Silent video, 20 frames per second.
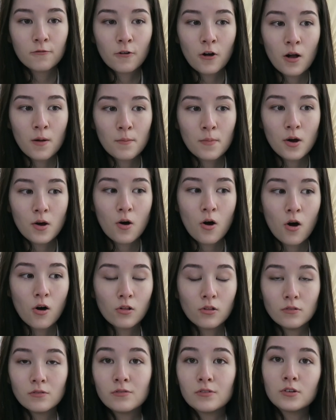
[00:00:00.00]
from
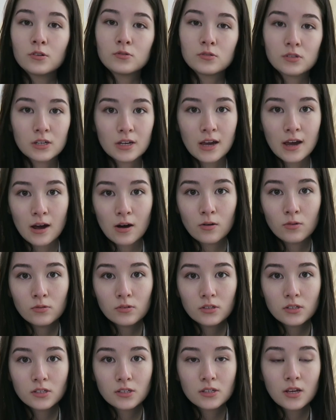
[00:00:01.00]
all of those
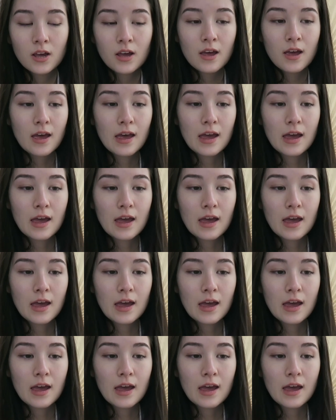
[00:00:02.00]
accounts,